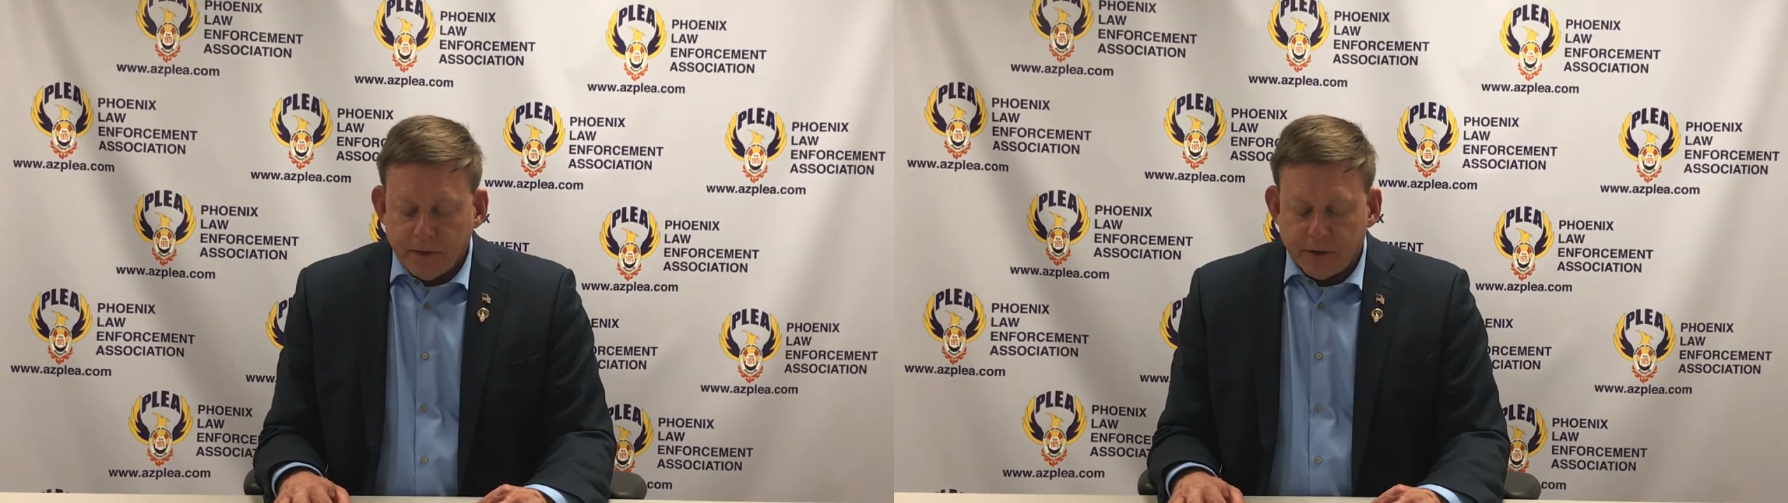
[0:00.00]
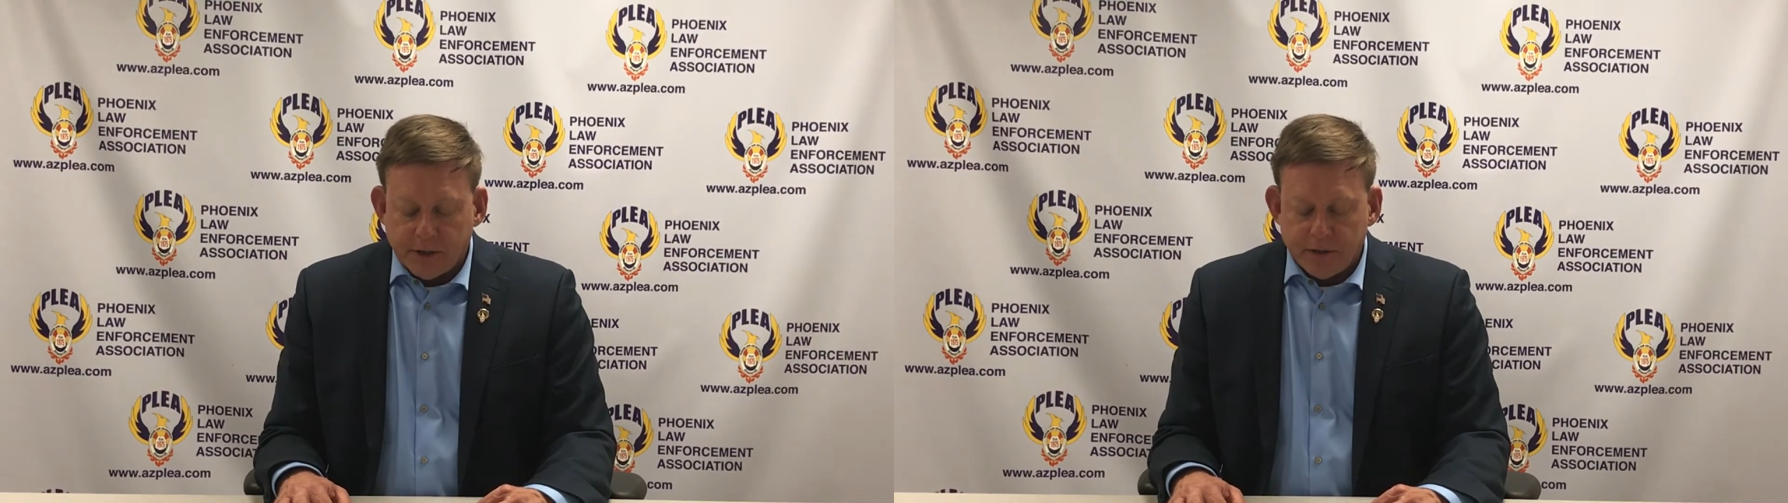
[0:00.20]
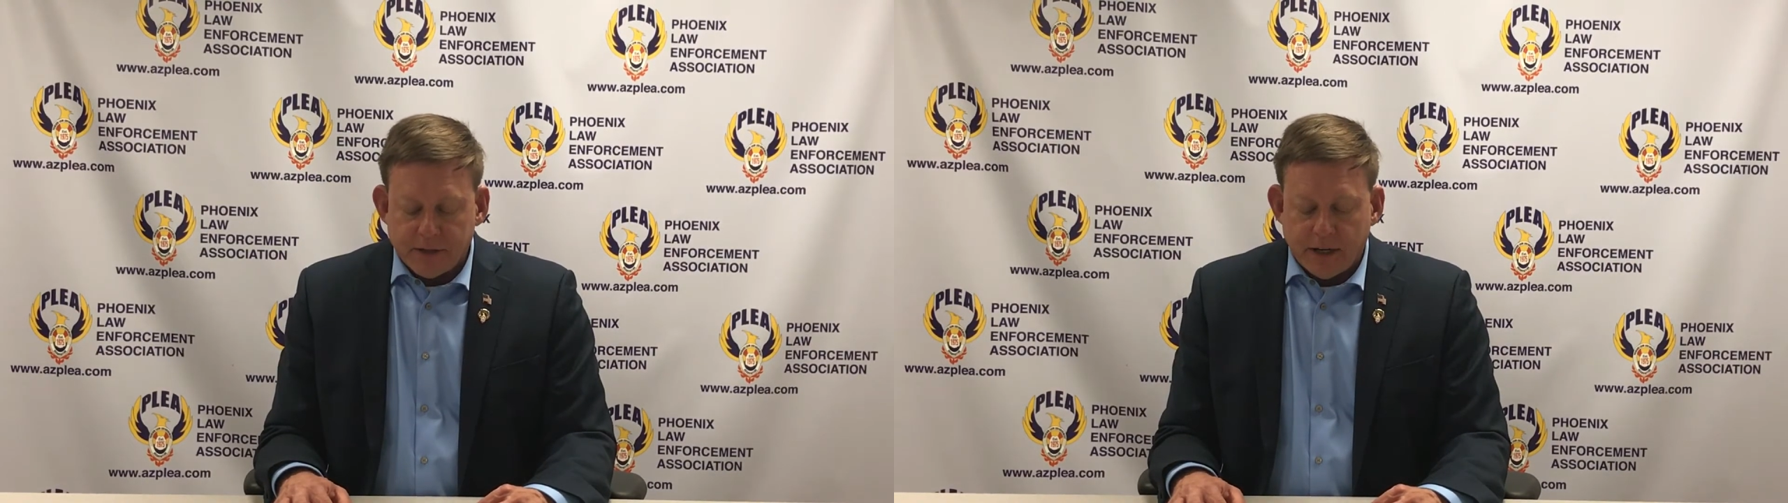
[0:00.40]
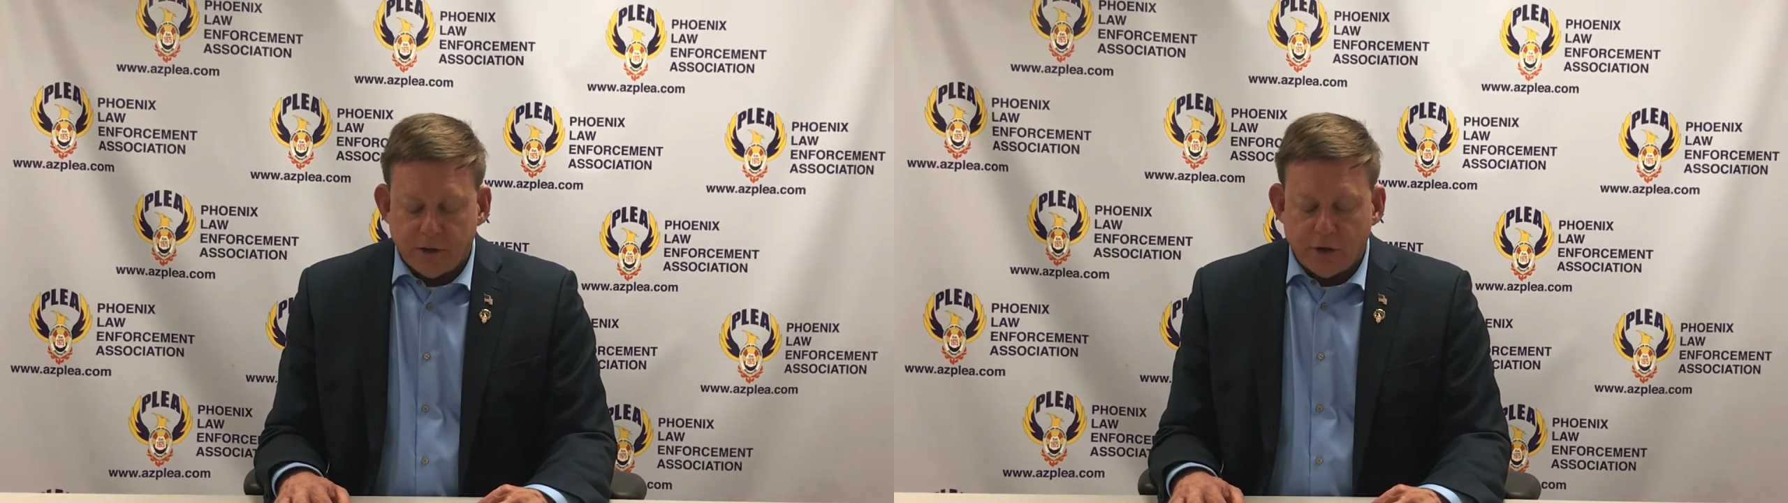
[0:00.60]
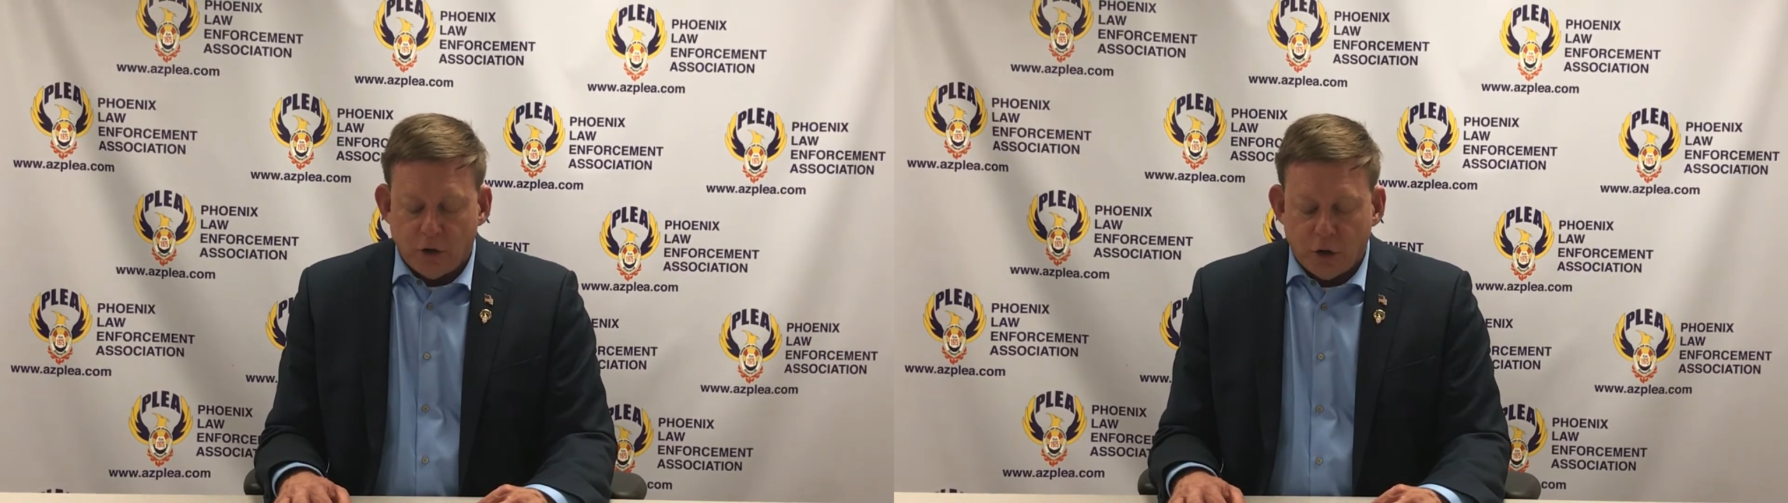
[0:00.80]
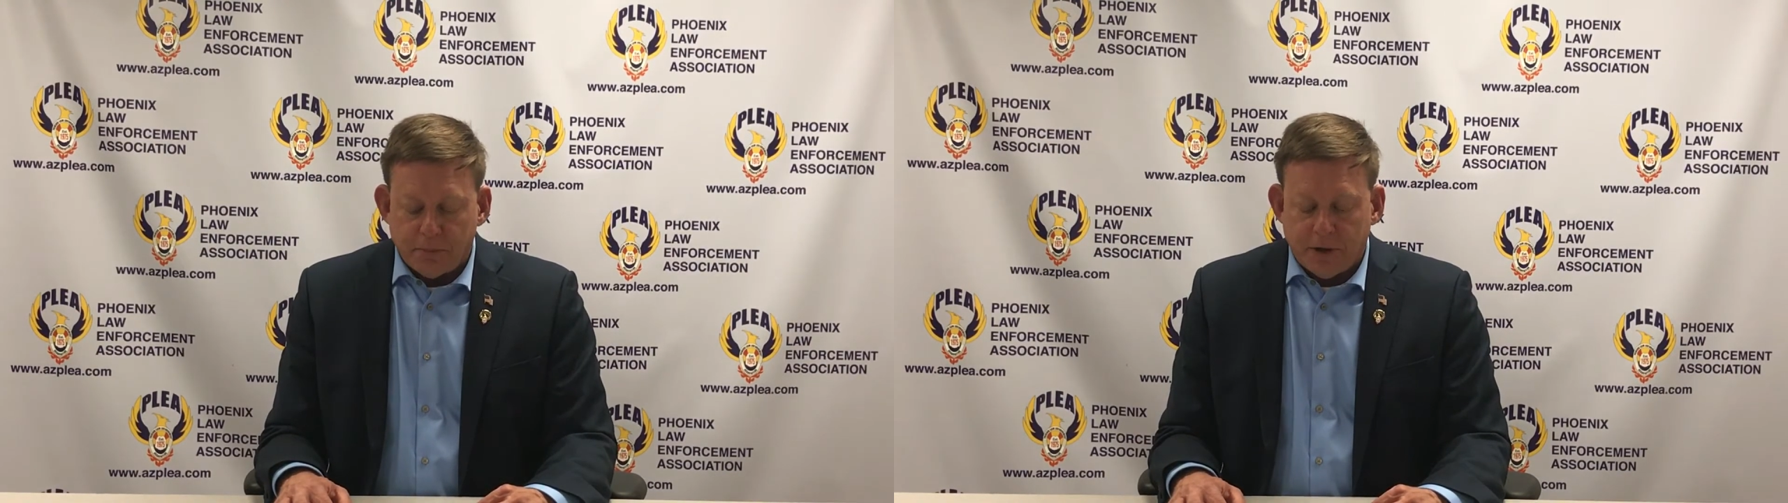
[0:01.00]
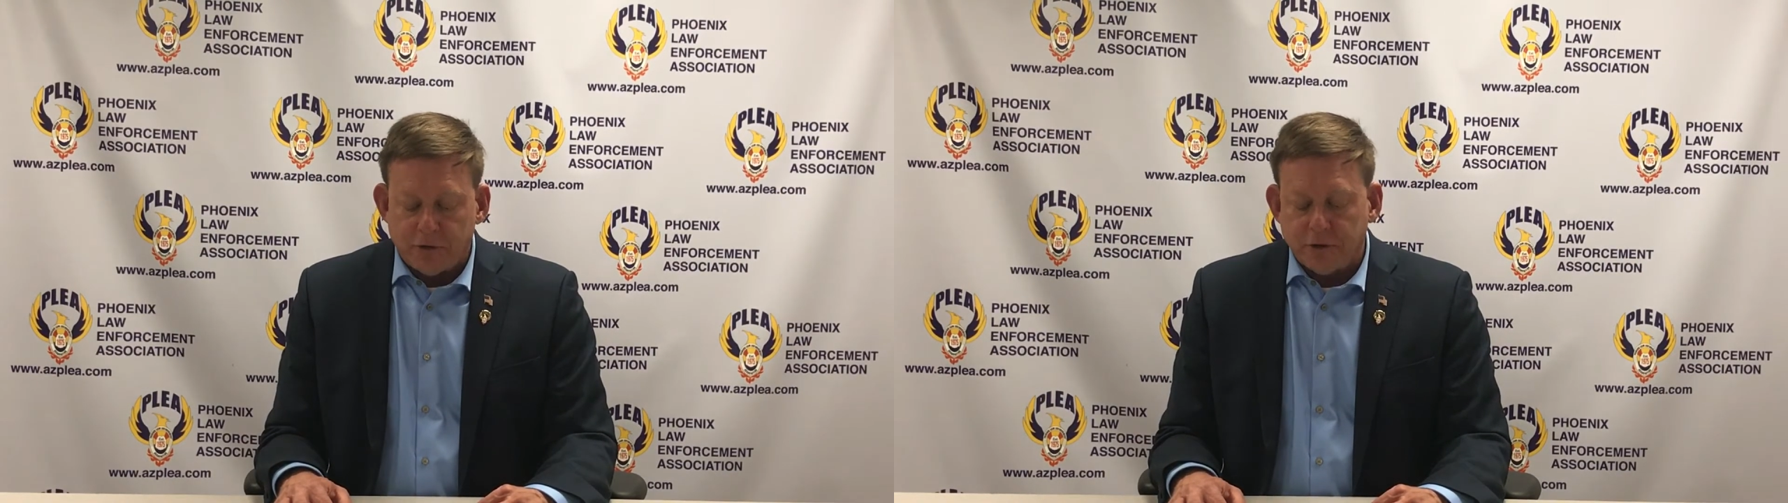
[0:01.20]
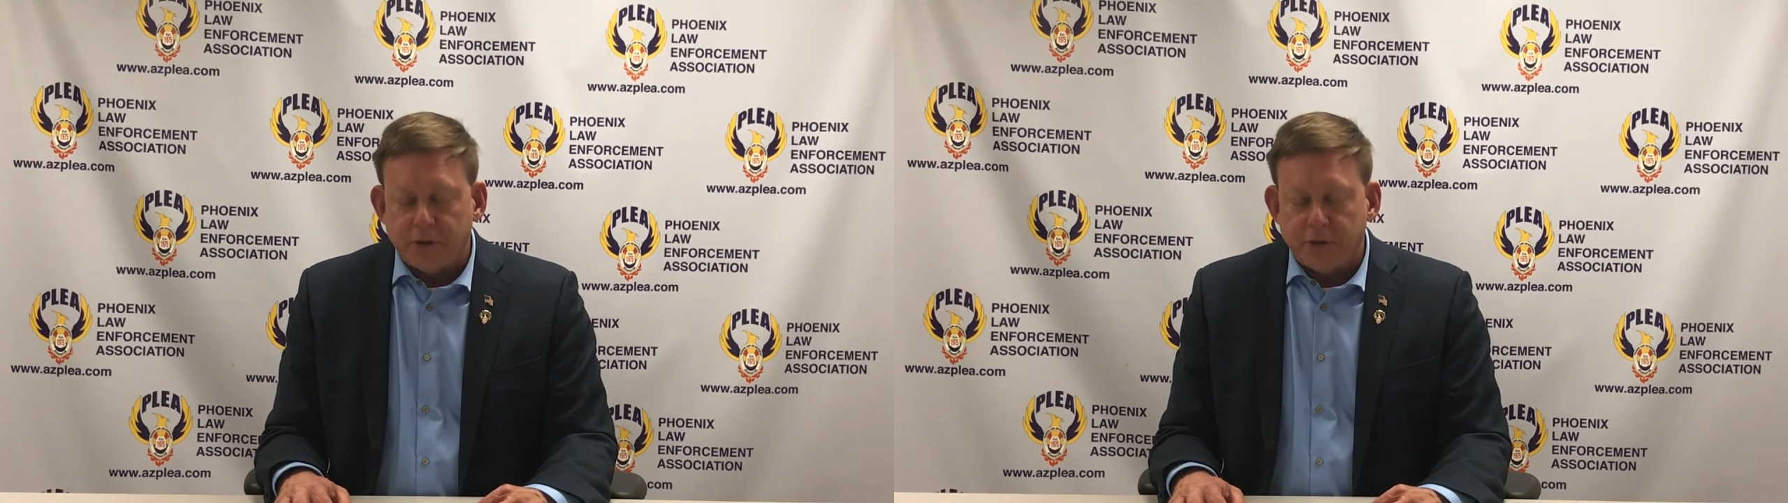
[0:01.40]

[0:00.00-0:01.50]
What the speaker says: they're going to tell you a whole bunch